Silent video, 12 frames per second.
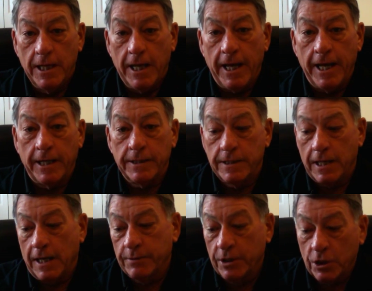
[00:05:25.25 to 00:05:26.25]
And
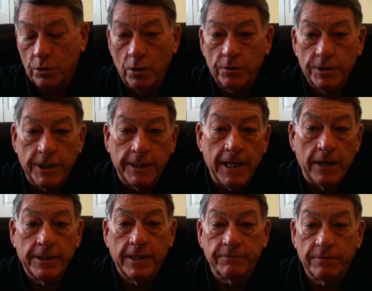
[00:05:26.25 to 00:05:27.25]
I'm going to quote to you now. You're
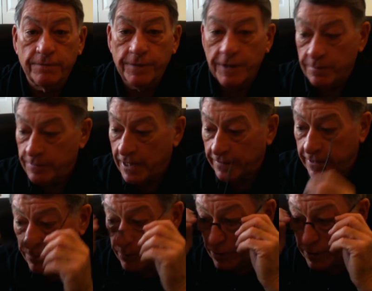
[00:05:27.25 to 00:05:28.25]
going to have to forgive me. I've got
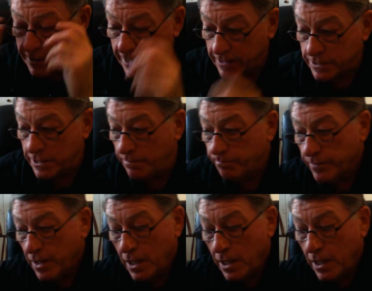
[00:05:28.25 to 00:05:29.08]
to pull the text up.